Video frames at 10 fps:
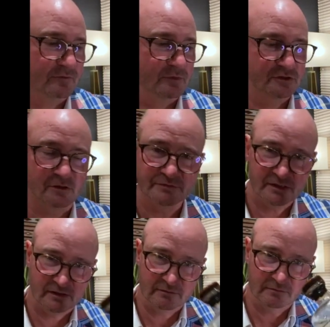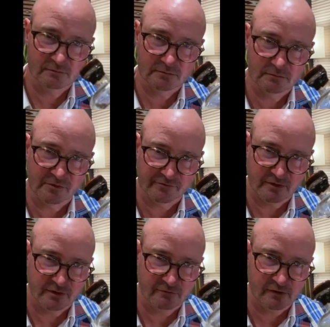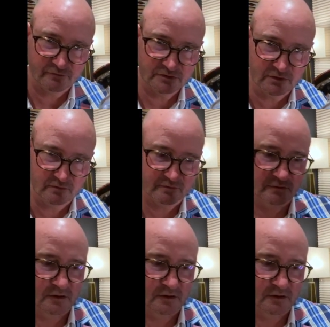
as my top 10 Australian craft gins.